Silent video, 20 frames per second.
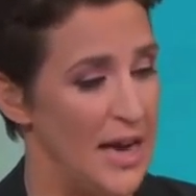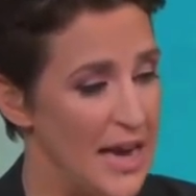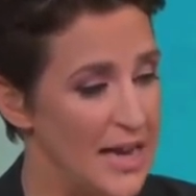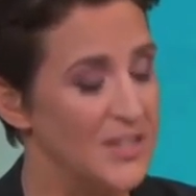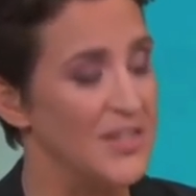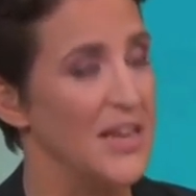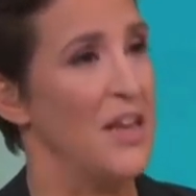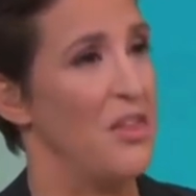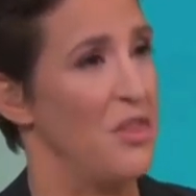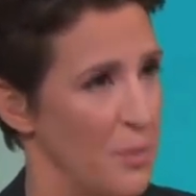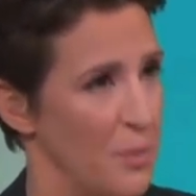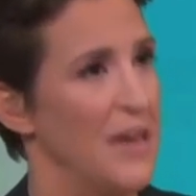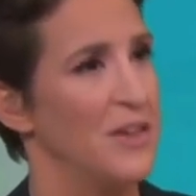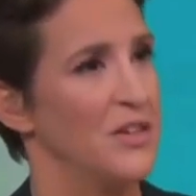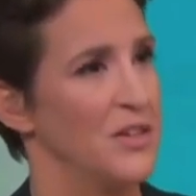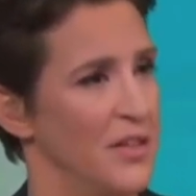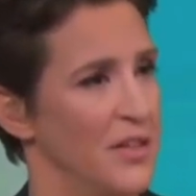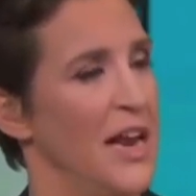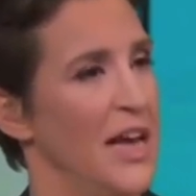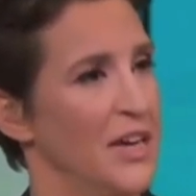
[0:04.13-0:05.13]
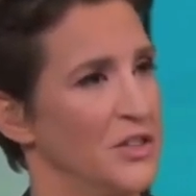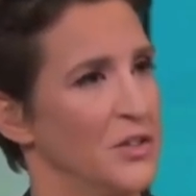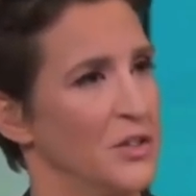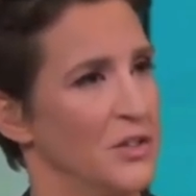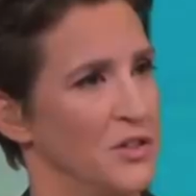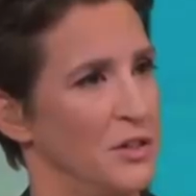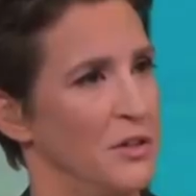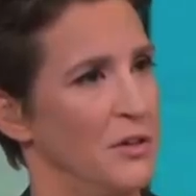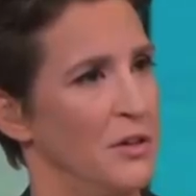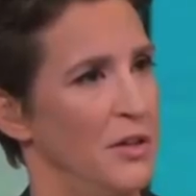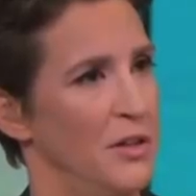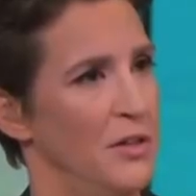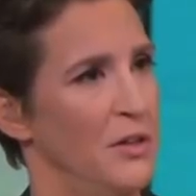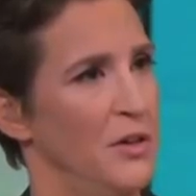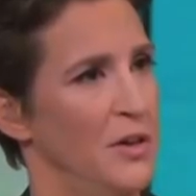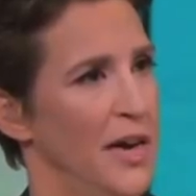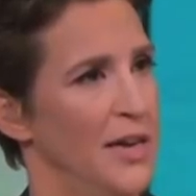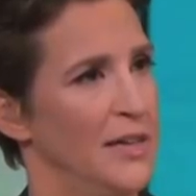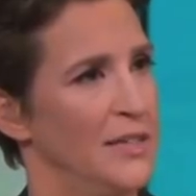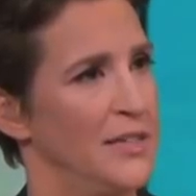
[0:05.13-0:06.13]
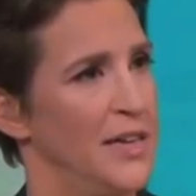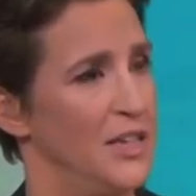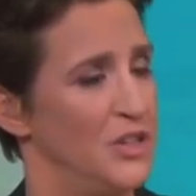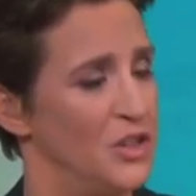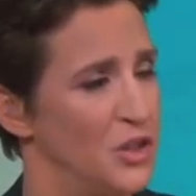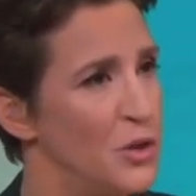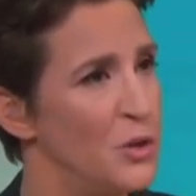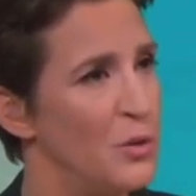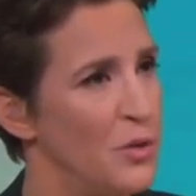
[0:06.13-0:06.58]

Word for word: is a threat to the national security of the United States?